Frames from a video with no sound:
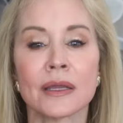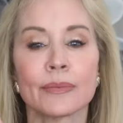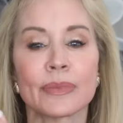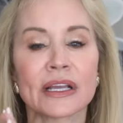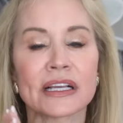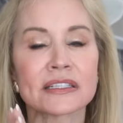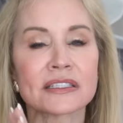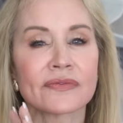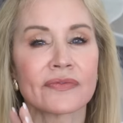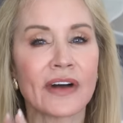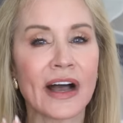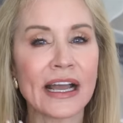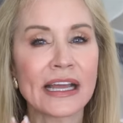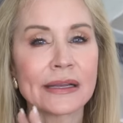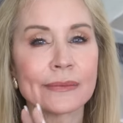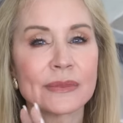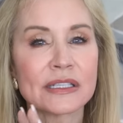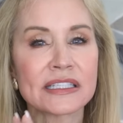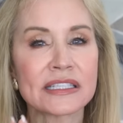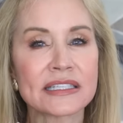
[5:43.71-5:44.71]
because
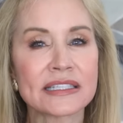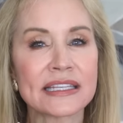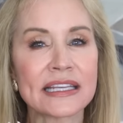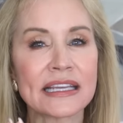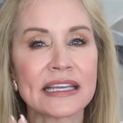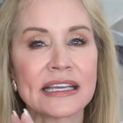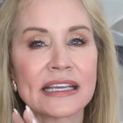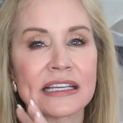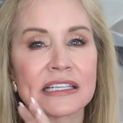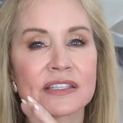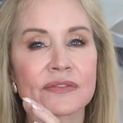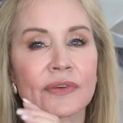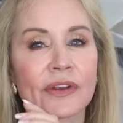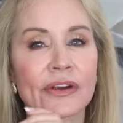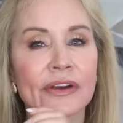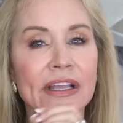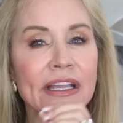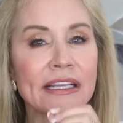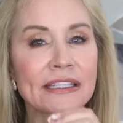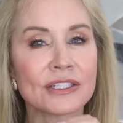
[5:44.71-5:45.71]
vitamin C is very